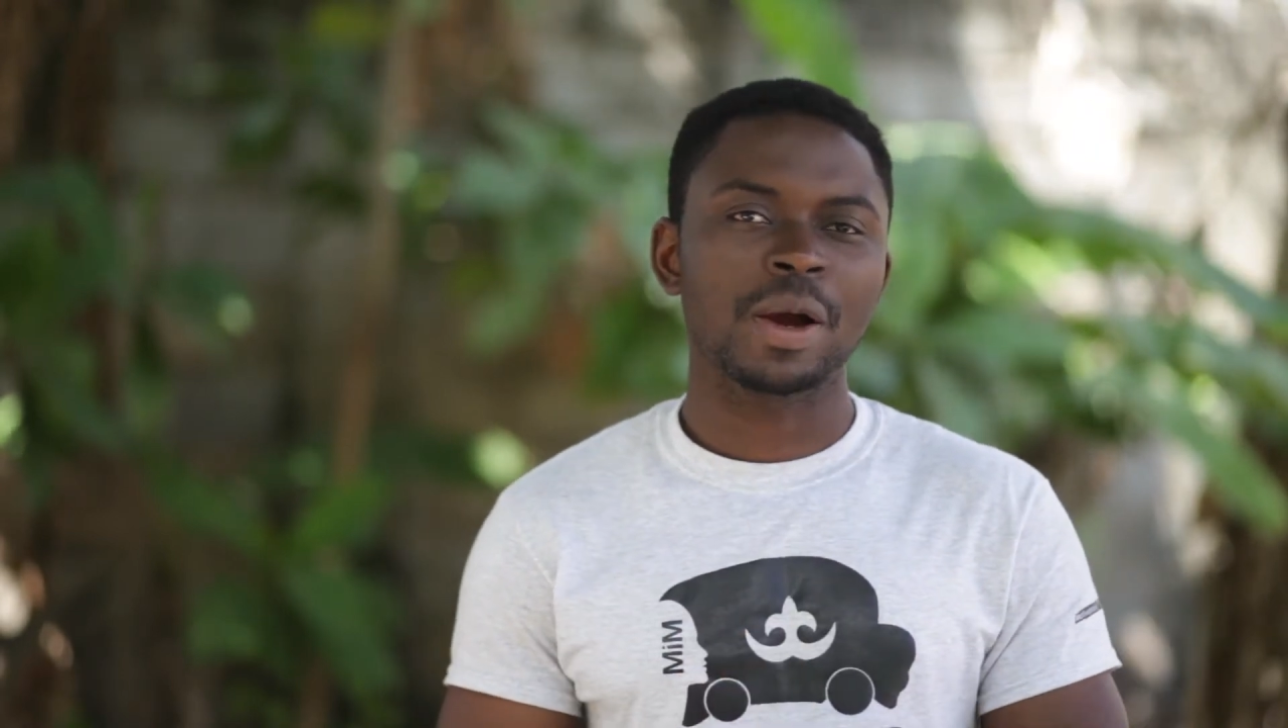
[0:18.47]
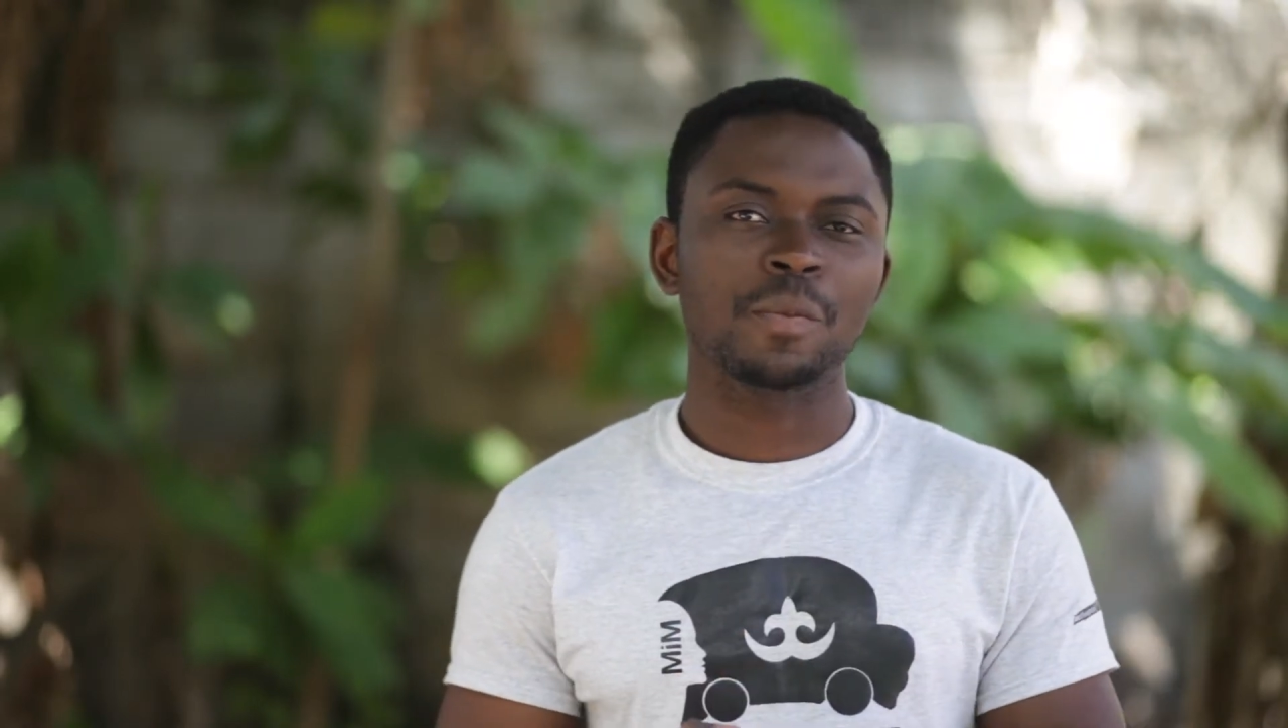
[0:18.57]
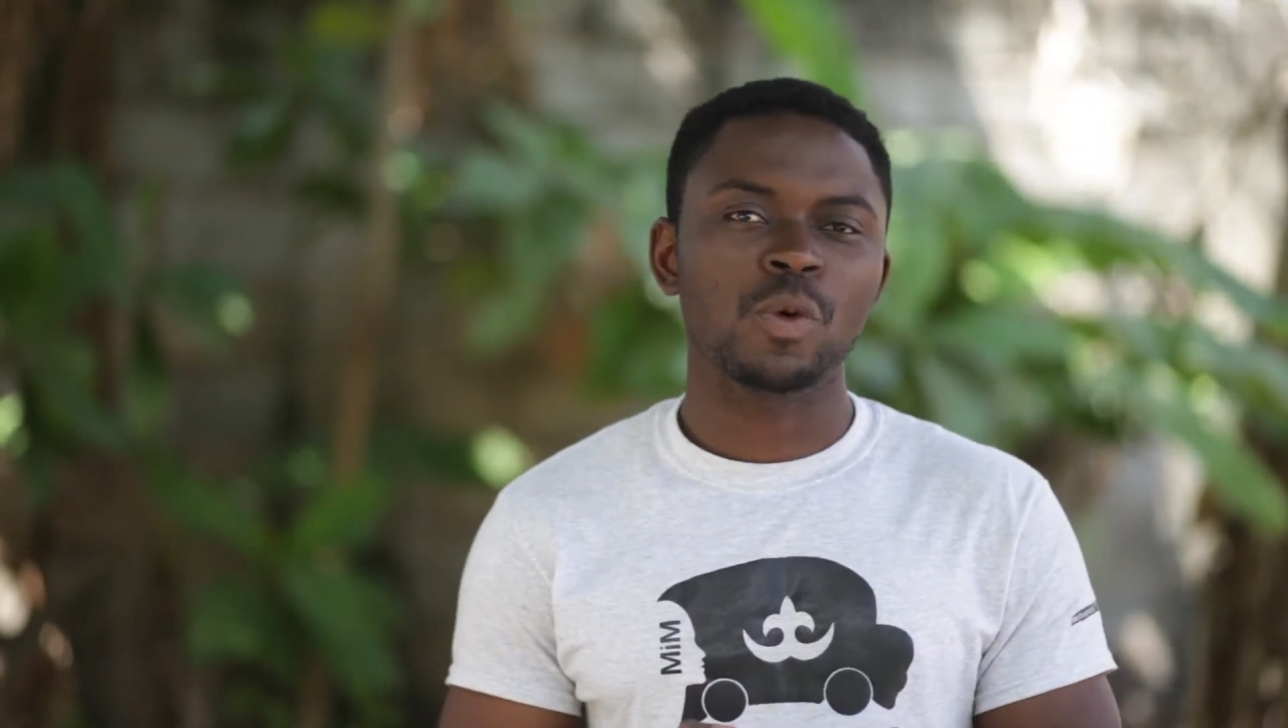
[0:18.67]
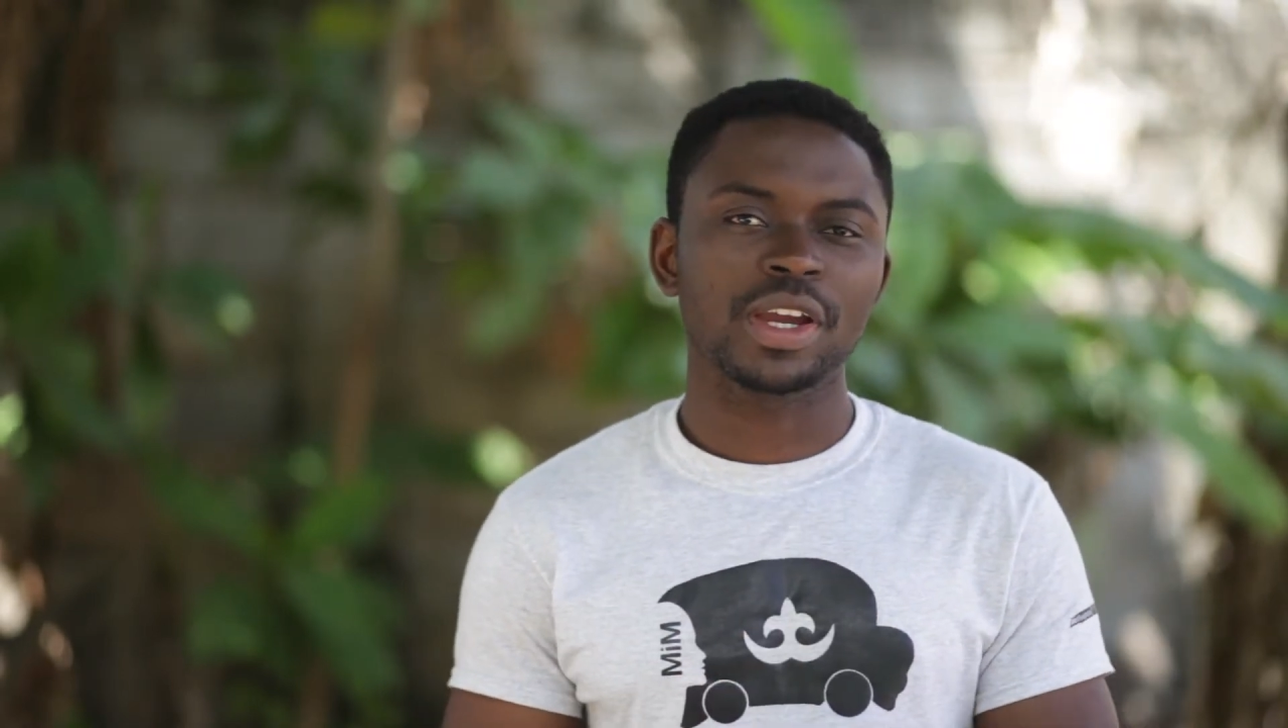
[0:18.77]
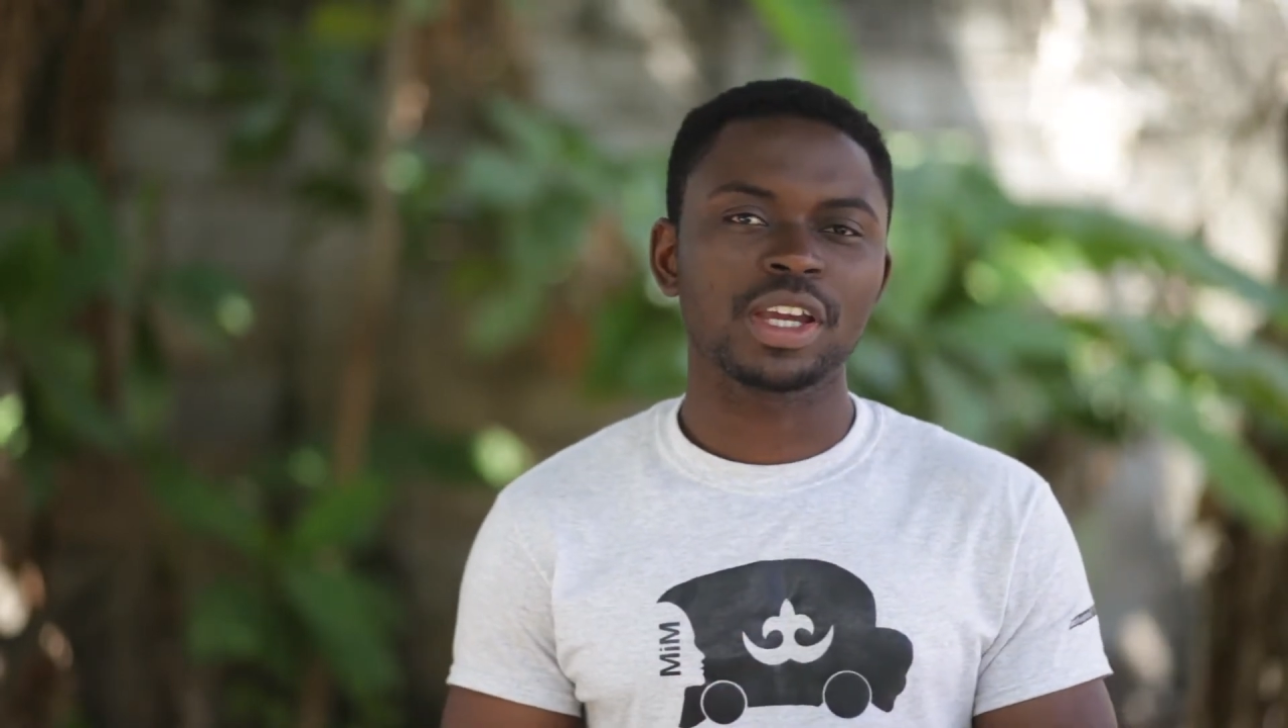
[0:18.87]
I'm
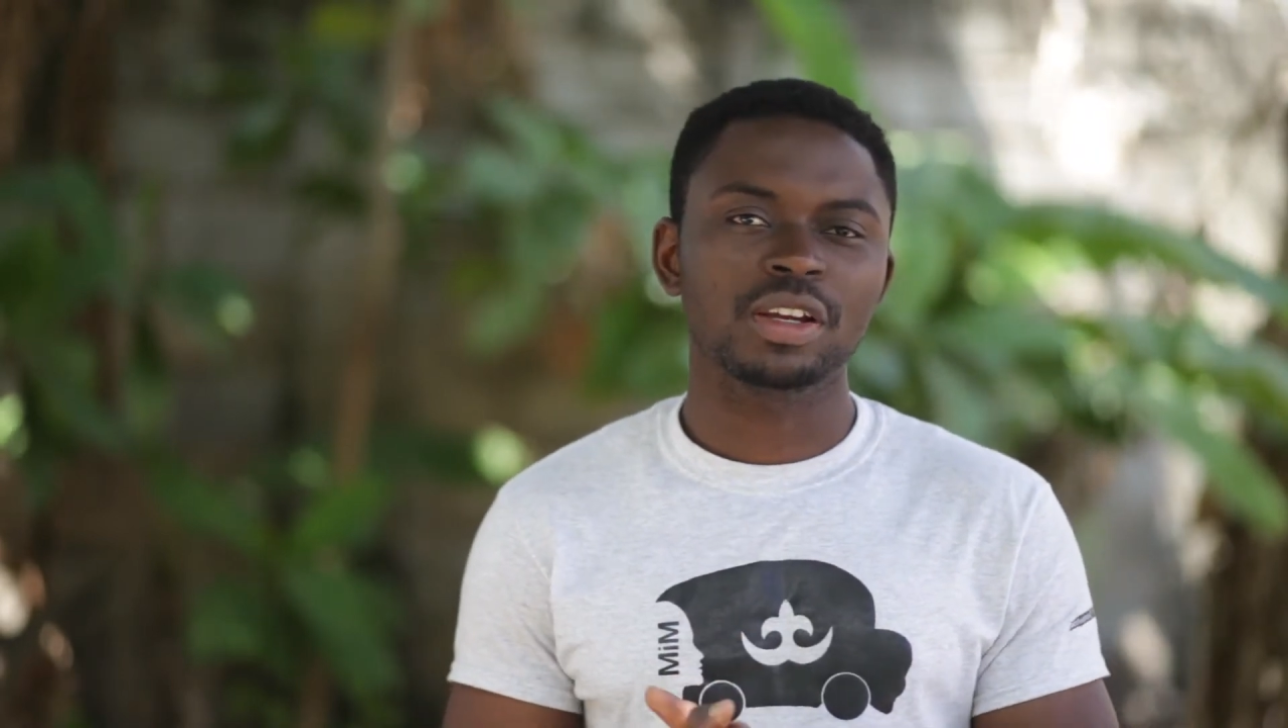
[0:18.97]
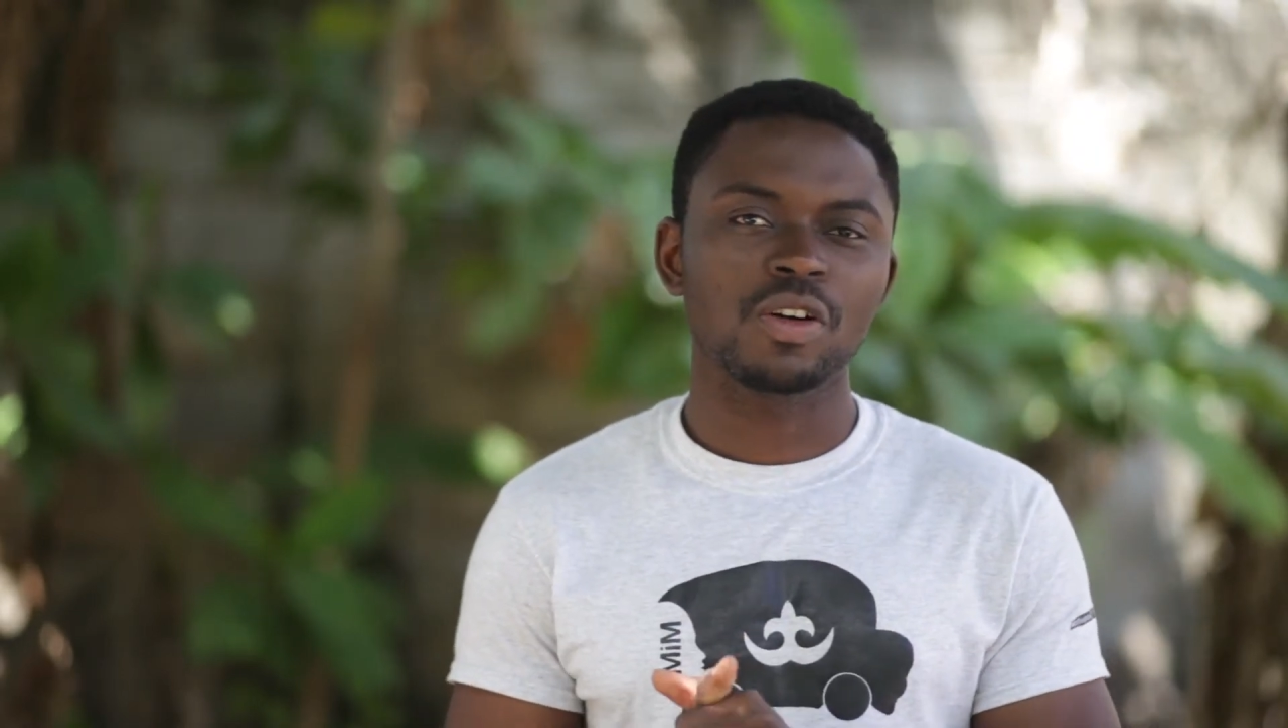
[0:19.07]
working